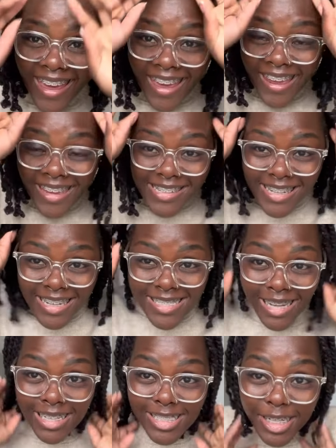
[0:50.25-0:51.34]
And yes,
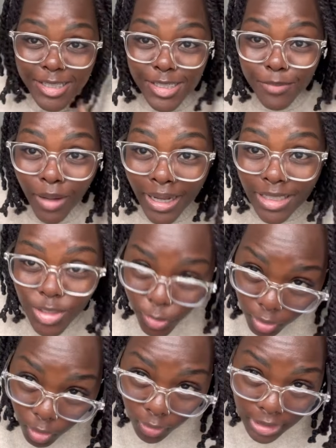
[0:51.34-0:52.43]
I changed my dreadlock